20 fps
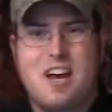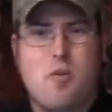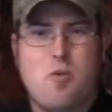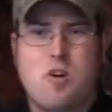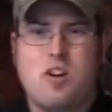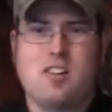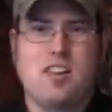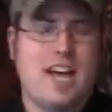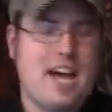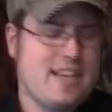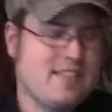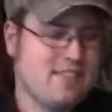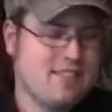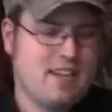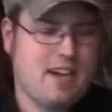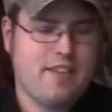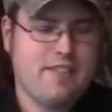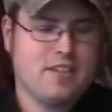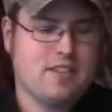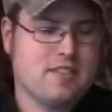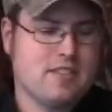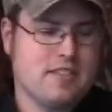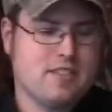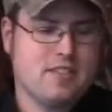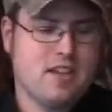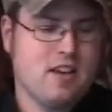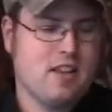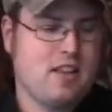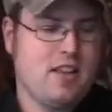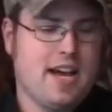I wear glasses, obviously,
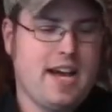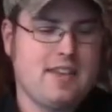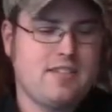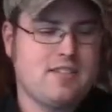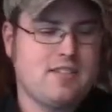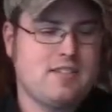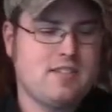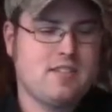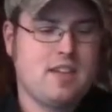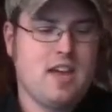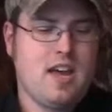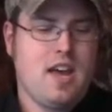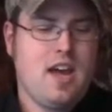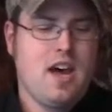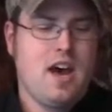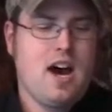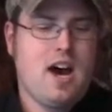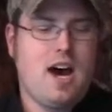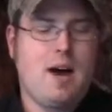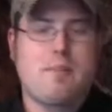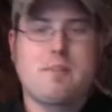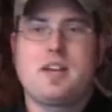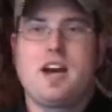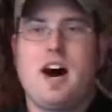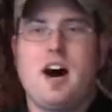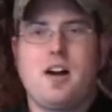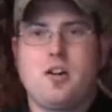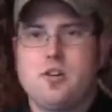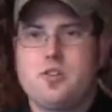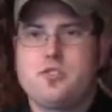sunglasses,
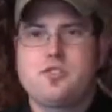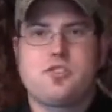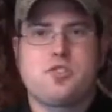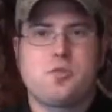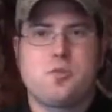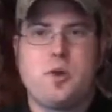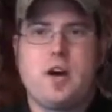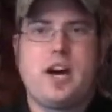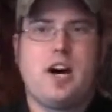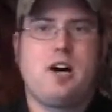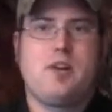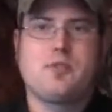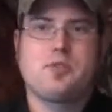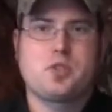goggles as well.